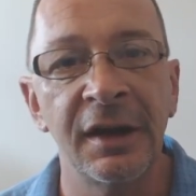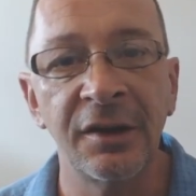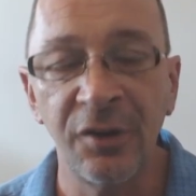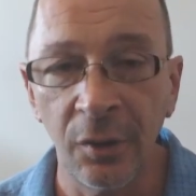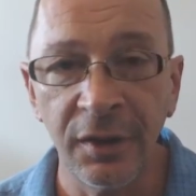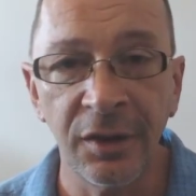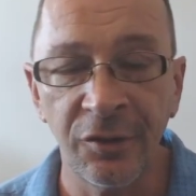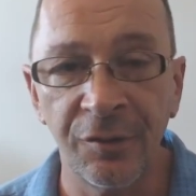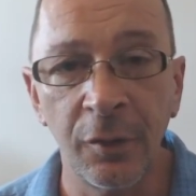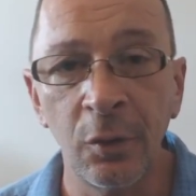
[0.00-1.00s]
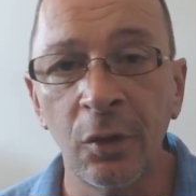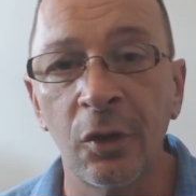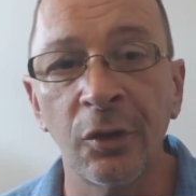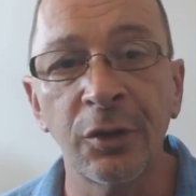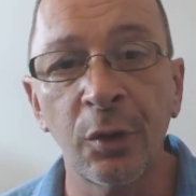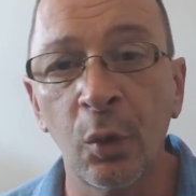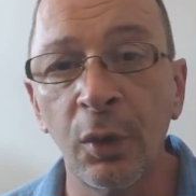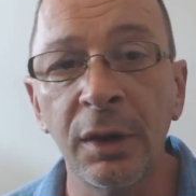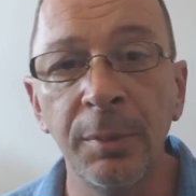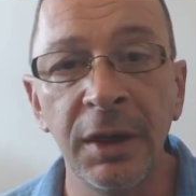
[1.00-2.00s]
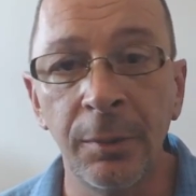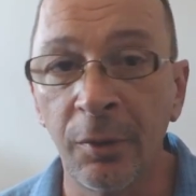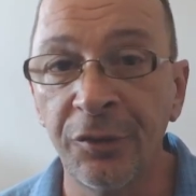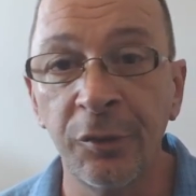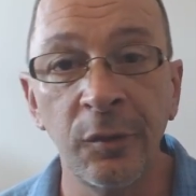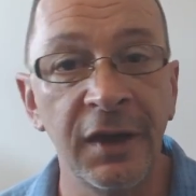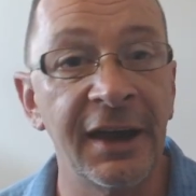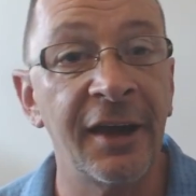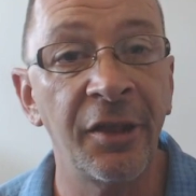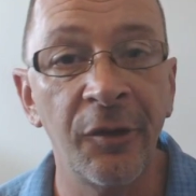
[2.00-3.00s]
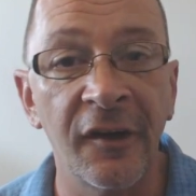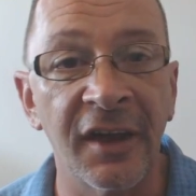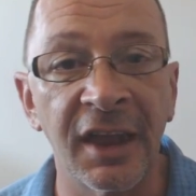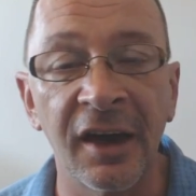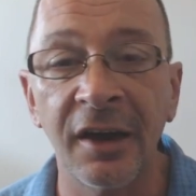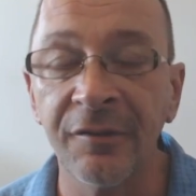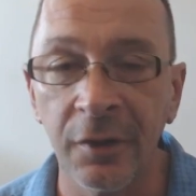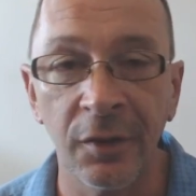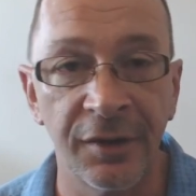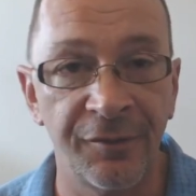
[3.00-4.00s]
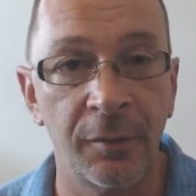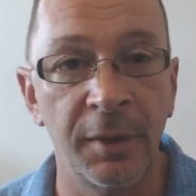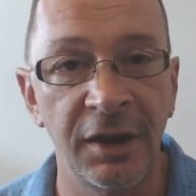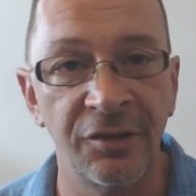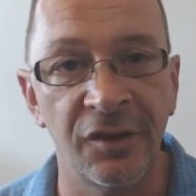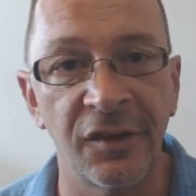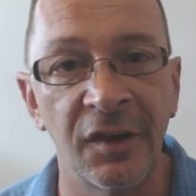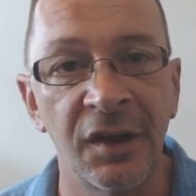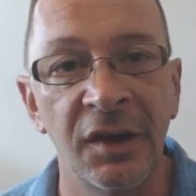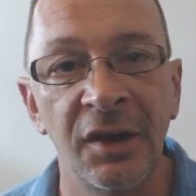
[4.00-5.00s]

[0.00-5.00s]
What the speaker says: And during this phone call, you're going to be able to gather a lot of good information,